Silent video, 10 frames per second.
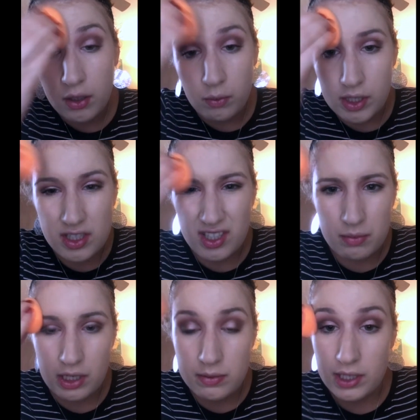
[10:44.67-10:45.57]
which
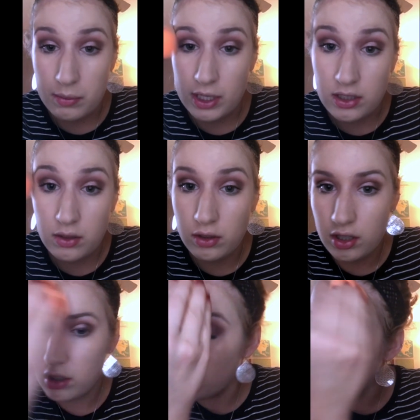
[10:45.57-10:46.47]
sometimes that makes you
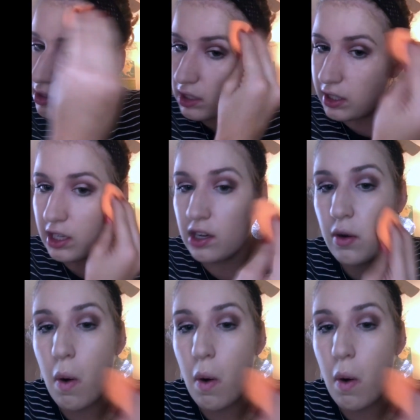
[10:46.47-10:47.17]
look ghostly